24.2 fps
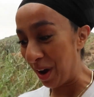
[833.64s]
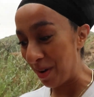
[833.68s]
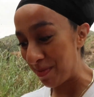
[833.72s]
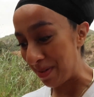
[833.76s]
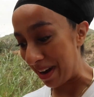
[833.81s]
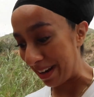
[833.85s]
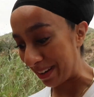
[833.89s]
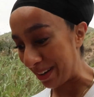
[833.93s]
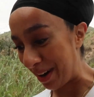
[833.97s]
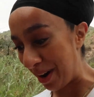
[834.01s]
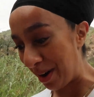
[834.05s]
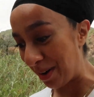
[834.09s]
go
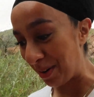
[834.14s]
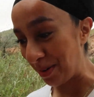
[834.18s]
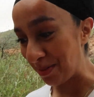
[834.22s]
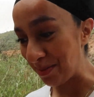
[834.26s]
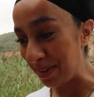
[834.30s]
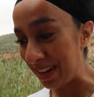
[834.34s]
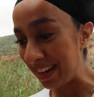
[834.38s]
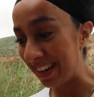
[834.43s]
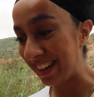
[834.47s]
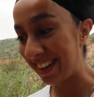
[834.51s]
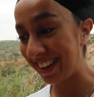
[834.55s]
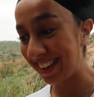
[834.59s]
back
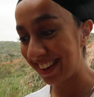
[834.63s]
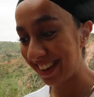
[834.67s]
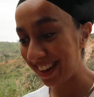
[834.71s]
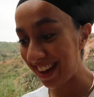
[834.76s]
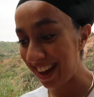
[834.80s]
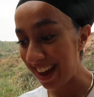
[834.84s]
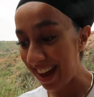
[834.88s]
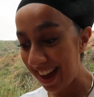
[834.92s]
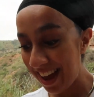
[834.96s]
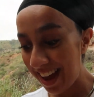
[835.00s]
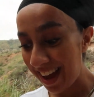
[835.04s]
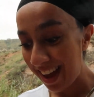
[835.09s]
home
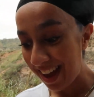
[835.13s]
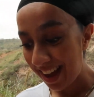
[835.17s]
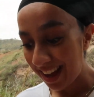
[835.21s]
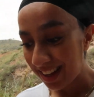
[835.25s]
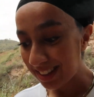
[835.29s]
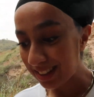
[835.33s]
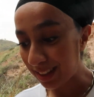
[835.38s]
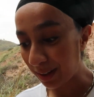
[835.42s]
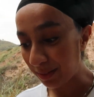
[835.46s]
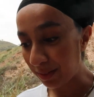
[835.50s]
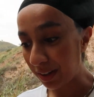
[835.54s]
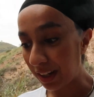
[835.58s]

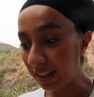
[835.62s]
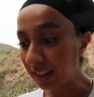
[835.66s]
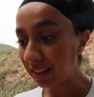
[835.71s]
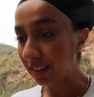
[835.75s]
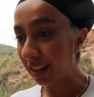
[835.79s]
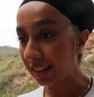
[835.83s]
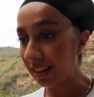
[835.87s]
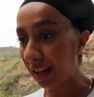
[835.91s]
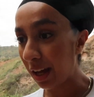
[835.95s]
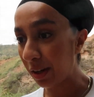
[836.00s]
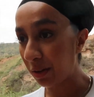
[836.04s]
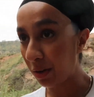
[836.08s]
so I'm kind of
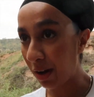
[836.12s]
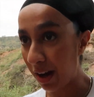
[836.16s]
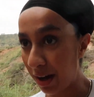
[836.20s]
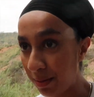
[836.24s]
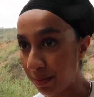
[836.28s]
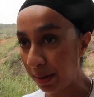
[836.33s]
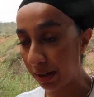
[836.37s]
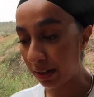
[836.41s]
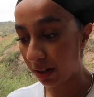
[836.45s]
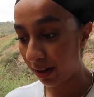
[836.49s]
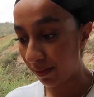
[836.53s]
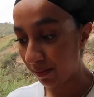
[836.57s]
glad that I got out
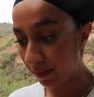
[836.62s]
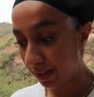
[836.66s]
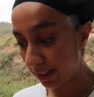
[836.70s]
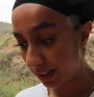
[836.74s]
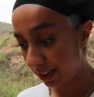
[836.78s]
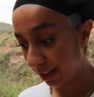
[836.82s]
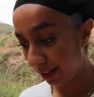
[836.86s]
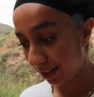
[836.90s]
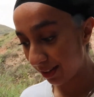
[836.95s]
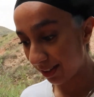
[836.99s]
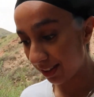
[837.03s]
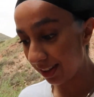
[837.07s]
of my comfort
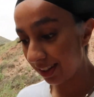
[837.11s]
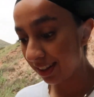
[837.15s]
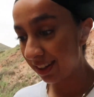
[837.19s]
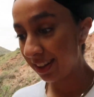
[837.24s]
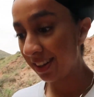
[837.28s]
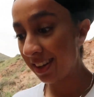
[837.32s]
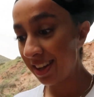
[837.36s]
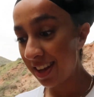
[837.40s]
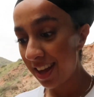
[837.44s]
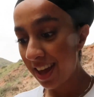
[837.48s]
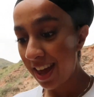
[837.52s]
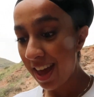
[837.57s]
zone
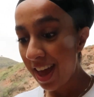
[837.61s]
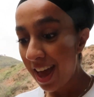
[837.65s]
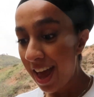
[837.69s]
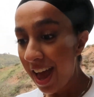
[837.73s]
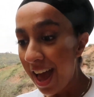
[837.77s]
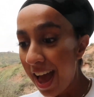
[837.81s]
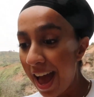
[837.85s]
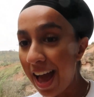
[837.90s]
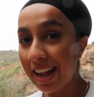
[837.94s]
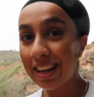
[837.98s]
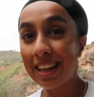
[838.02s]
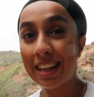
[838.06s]

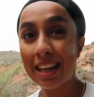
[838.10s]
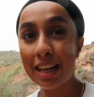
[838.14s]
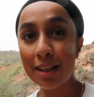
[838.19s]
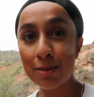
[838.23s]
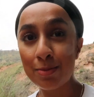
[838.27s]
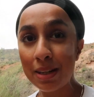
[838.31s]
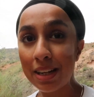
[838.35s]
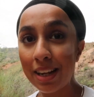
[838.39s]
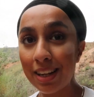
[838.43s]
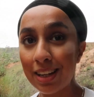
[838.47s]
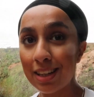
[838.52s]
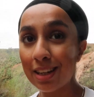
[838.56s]
and it gives
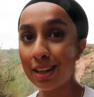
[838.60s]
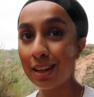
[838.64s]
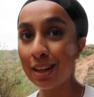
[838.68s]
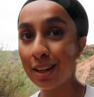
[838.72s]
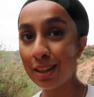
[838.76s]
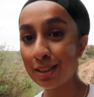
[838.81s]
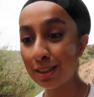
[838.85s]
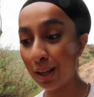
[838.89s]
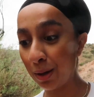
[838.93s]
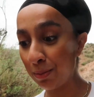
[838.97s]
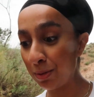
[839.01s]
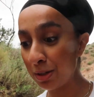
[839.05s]
me like
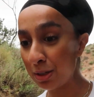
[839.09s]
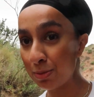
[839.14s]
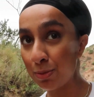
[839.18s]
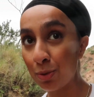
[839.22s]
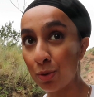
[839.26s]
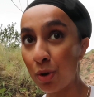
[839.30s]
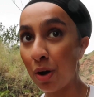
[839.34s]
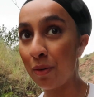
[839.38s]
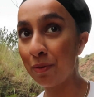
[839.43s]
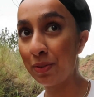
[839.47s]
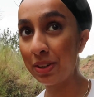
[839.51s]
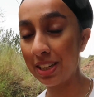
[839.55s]
so much more
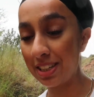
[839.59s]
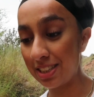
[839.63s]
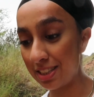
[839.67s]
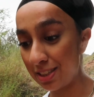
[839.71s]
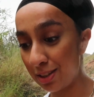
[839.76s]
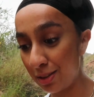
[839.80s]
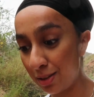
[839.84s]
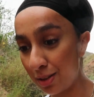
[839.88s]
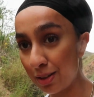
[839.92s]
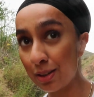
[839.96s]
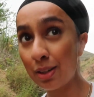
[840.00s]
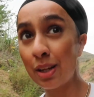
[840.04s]
confidence
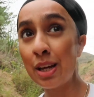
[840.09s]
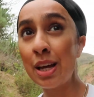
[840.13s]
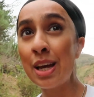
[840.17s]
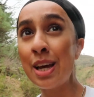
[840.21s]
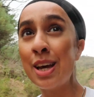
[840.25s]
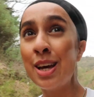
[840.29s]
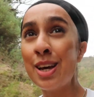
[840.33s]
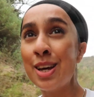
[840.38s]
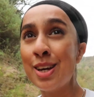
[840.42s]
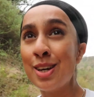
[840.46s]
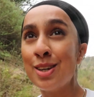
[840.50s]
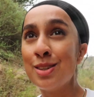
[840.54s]
to do,
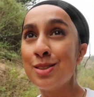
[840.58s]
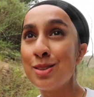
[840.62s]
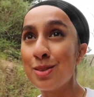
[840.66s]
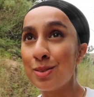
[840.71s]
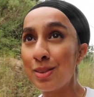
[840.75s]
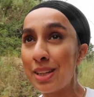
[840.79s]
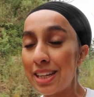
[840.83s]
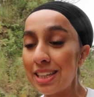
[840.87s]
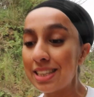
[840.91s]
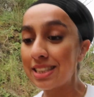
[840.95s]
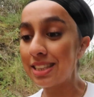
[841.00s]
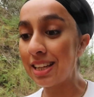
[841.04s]
do
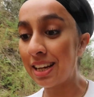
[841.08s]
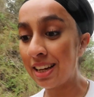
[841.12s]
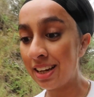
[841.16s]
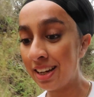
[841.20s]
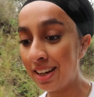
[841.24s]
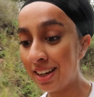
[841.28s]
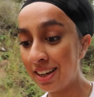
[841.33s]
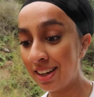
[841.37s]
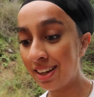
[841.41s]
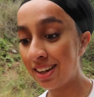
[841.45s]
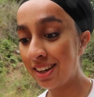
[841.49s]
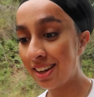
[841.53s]
this
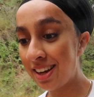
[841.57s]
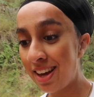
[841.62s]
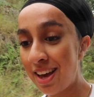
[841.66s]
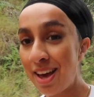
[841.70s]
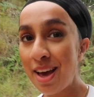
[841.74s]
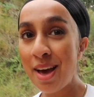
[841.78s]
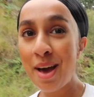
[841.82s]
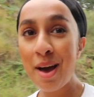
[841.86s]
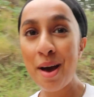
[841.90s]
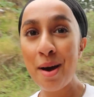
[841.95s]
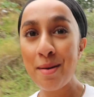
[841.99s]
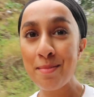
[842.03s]

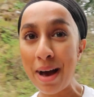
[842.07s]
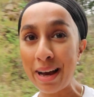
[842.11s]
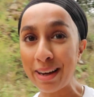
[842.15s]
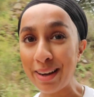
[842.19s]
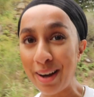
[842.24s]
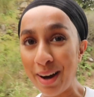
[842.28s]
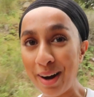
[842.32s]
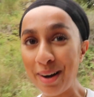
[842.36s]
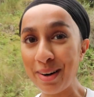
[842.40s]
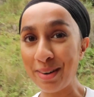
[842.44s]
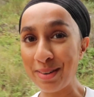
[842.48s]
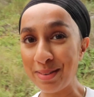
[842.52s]
back
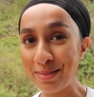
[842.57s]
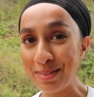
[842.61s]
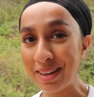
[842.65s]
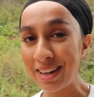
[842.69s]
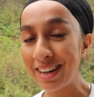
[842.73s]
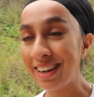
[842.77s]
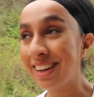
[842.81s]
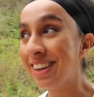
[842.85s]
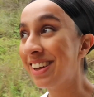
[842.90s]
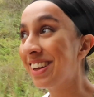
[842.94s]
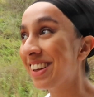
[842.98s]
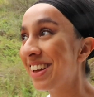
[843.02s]
at home
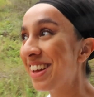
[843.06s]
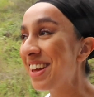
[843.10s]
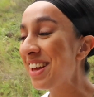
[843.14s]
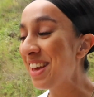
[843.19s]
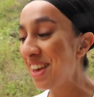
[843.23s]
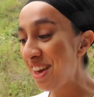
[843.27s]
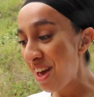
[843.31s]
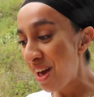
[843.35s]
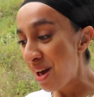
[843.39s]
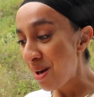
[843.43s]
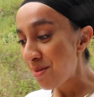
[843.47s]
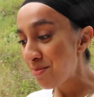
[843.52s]

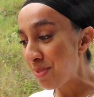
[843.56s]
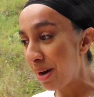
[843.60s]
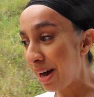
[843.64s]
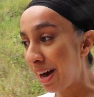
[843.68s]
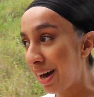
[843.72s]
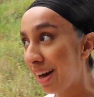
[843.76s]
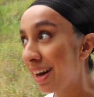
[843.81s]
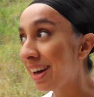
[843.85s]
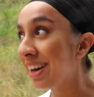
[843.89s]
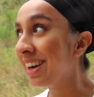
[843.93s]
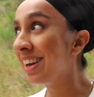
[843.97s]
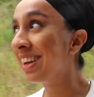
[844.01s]

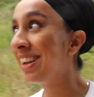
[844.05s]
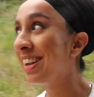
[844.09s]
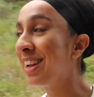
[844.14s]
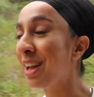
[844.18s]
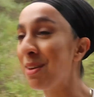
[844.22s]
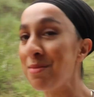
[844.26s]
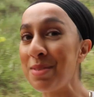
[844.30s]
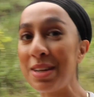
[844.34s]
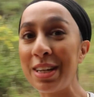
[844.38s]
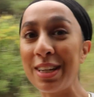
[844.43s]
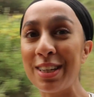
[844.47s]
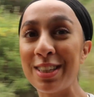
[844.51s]
but
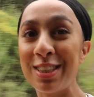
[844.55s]
let me